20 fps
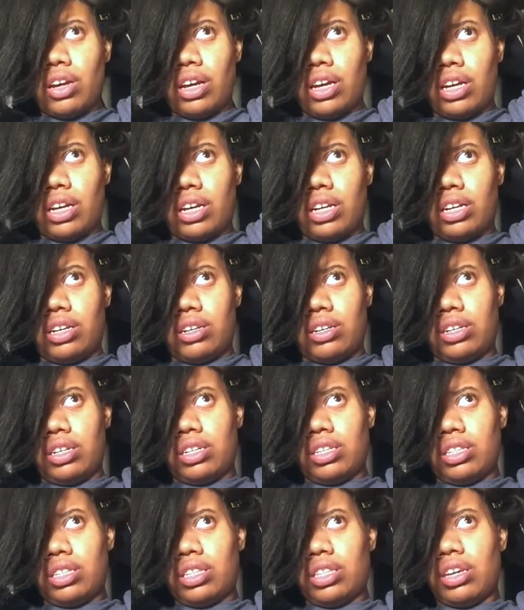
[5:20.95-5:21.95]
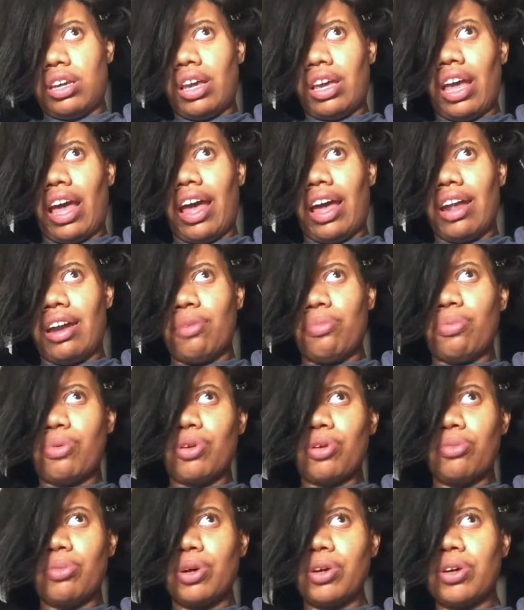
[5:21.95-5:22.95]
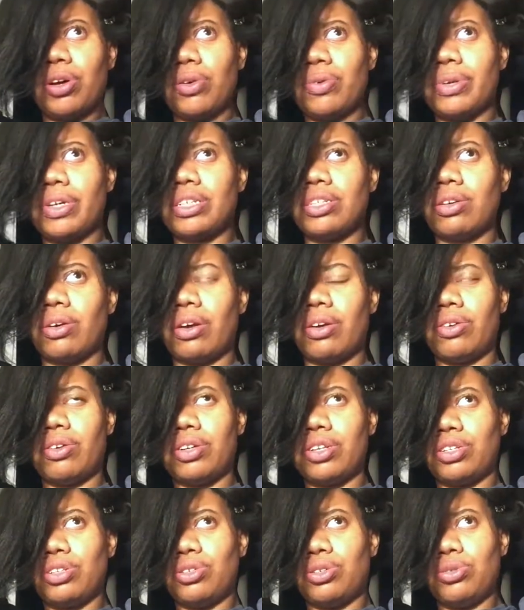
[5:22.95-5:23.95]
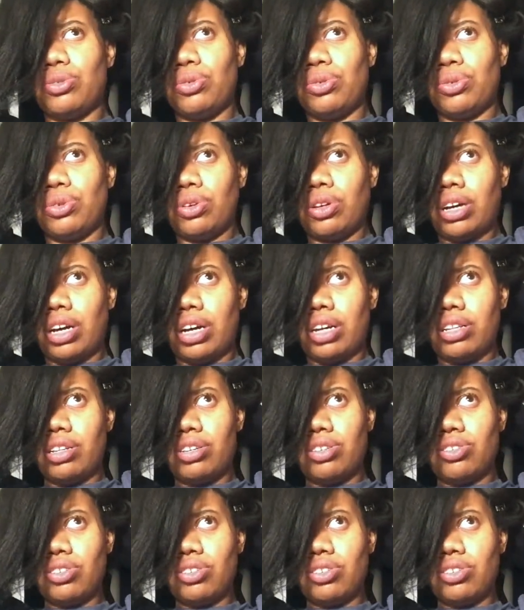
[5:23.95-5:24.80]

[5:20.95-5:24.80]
They had a promo going, so I ordered 2 other